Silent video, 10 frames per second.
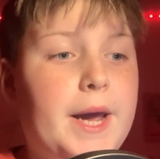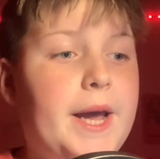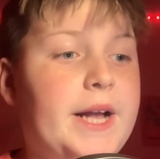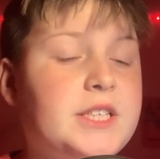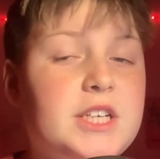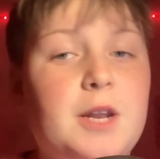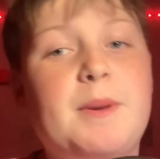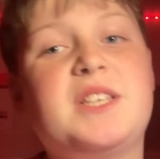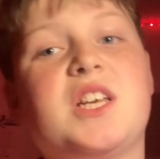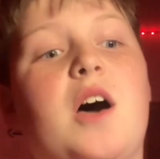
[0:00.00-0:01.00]
It's gonna
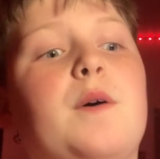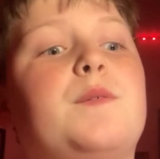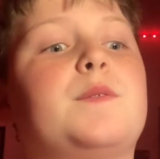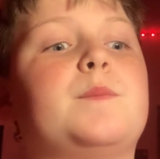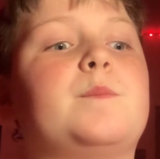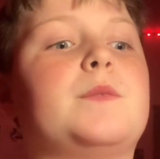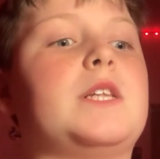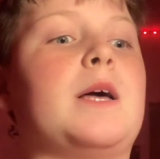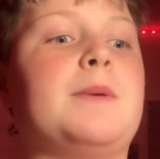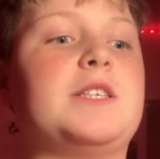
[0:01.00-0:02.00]
be tough.
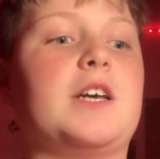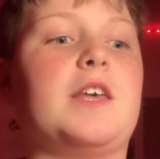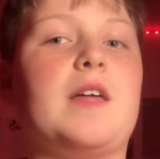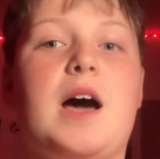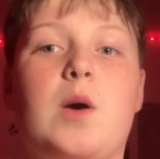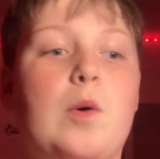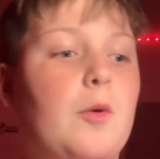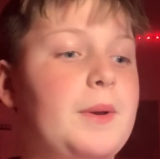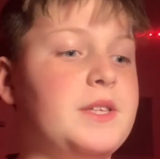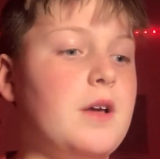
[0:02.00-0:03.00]
Let me tell you that, it will
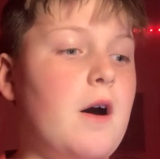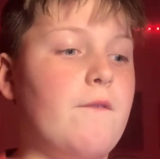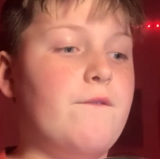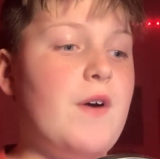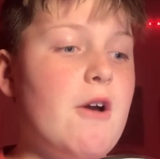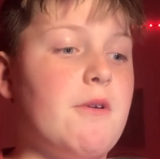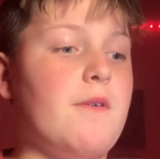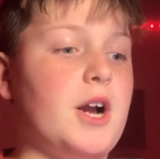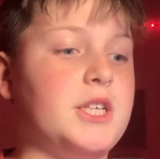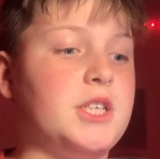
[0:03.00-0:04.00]
be a very,
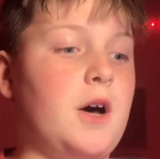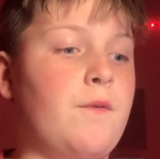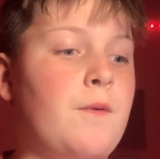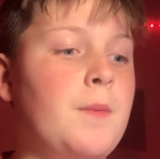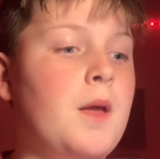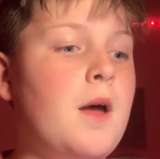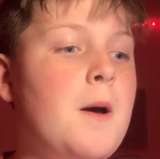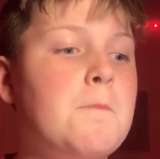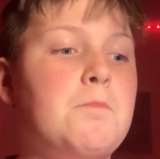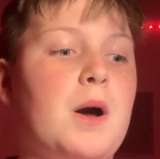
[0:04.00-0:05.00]
very tough.
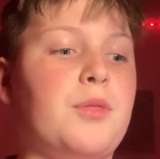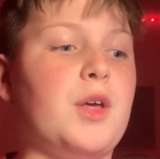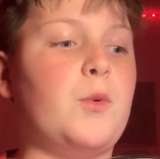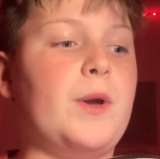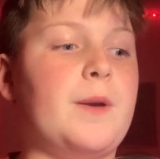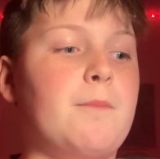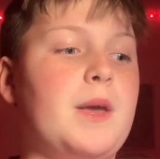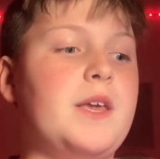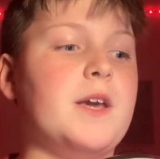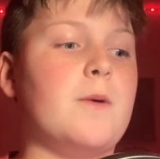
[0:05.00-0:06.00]
But I think we can
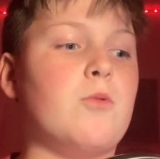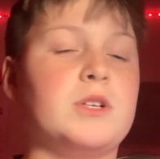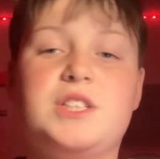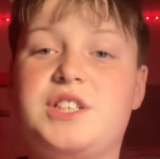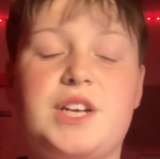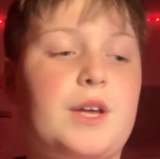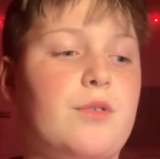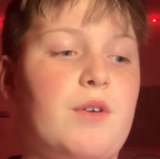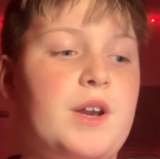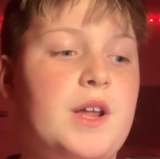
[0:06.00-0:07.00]
make it. We're in sixth
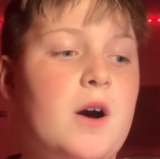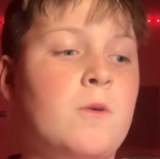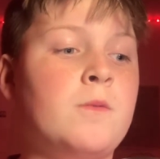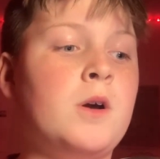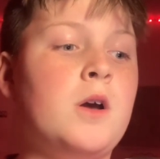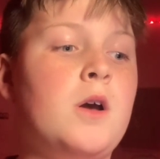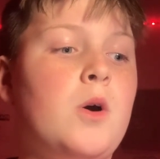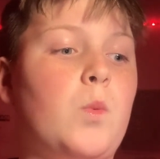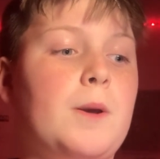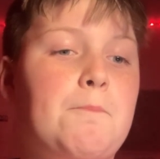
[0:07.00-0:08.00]
right now.
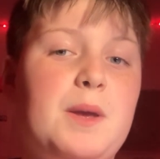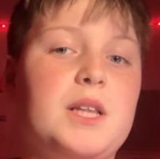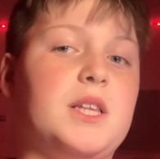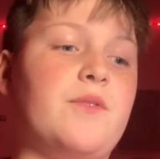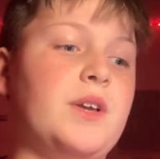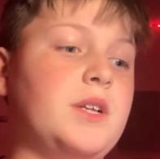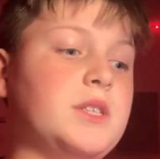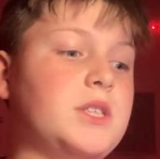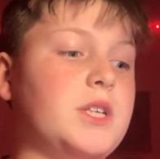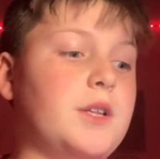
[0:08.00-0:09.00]
We beat
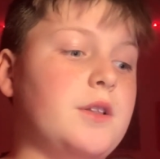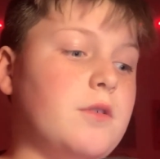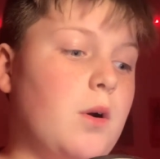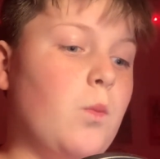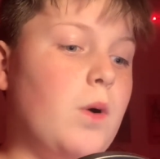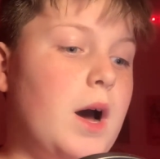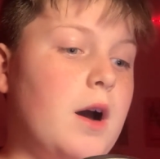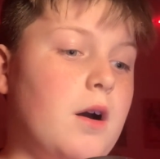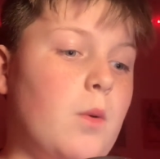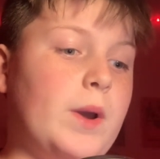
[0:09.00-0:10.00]
Livingston
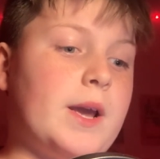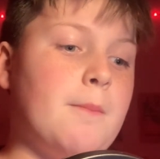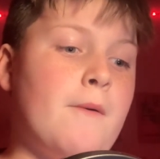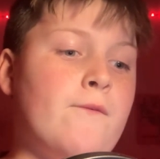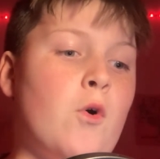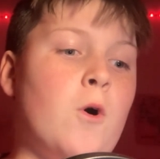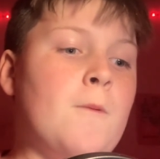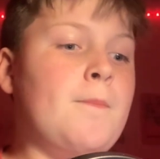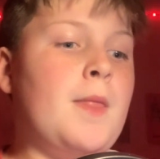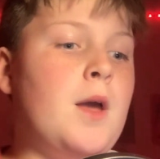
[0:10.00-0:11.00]
uh, weekend before.
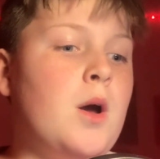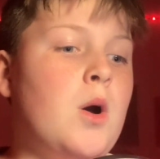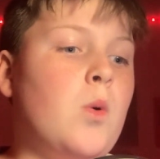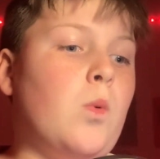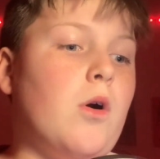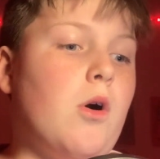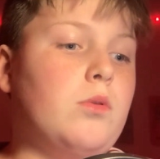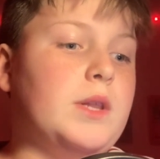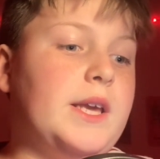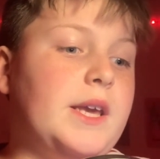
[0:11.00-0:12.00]
We're
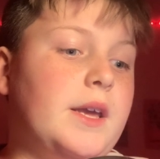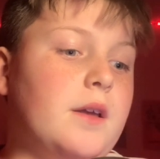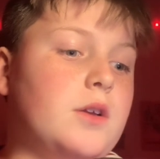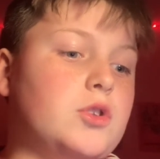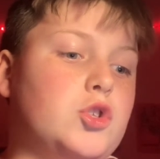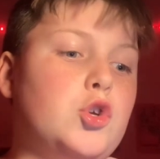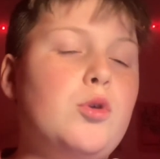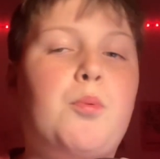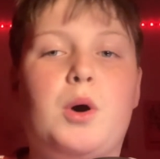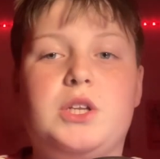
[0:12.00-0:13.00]
only two
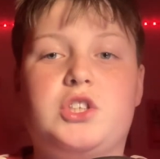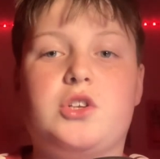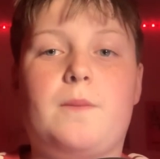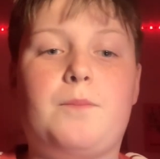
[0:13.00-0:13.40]
points.